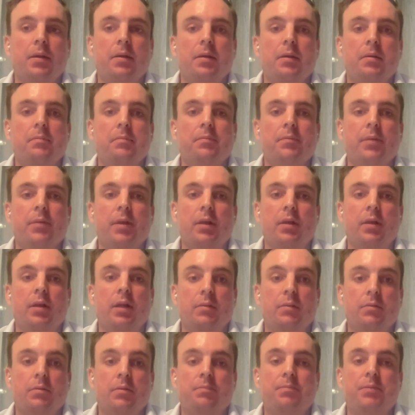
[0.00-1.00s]
um,
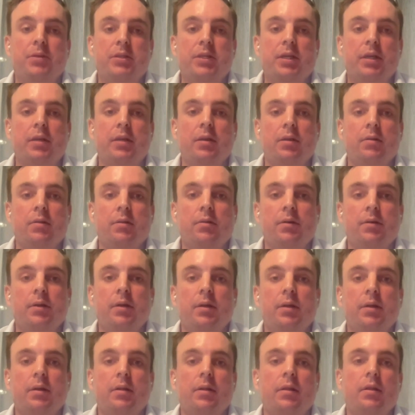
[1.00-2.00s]
in particular
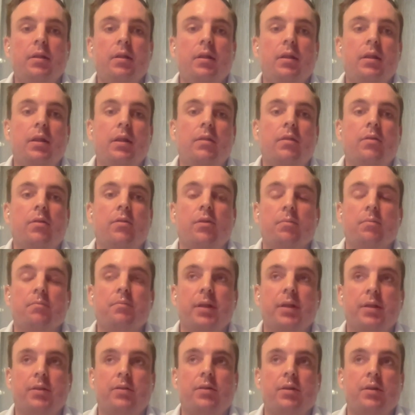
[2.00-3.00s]
uh, it's the
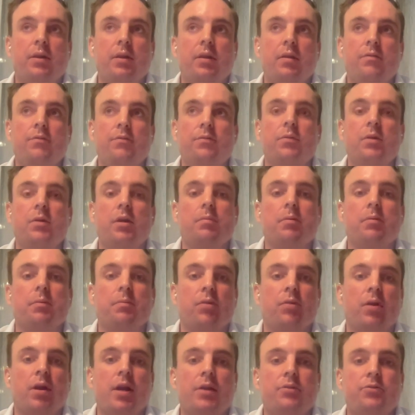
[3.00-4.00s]
simplicity of our
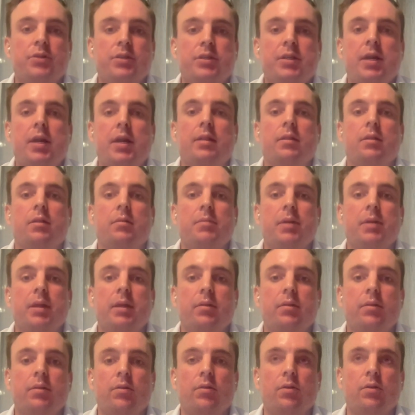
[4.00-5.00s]
proprietary tech that
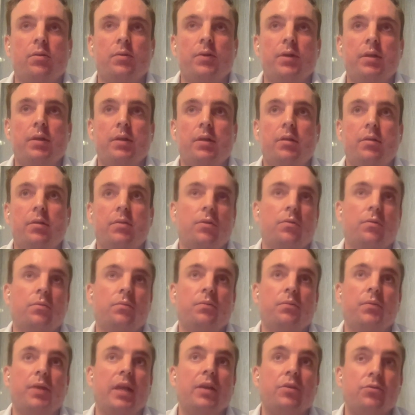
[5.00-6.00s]
makes it so
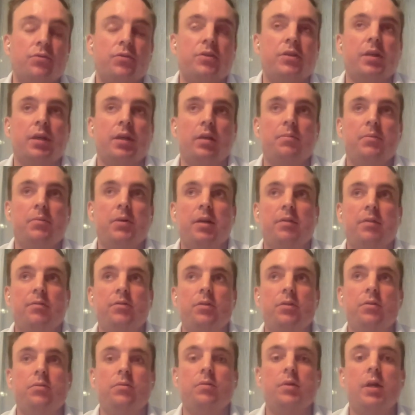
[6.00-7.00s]
so interesting in my
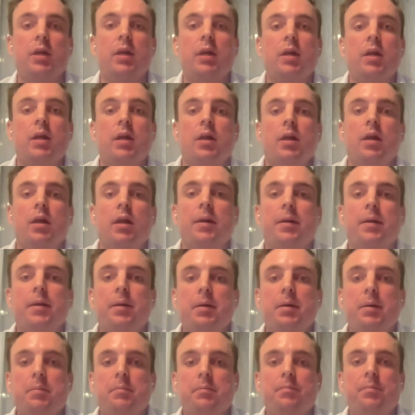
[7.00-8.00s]
view
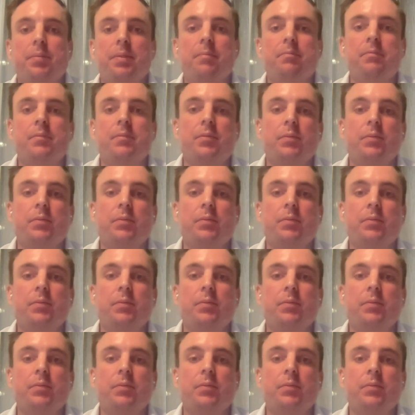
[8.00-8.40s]
um,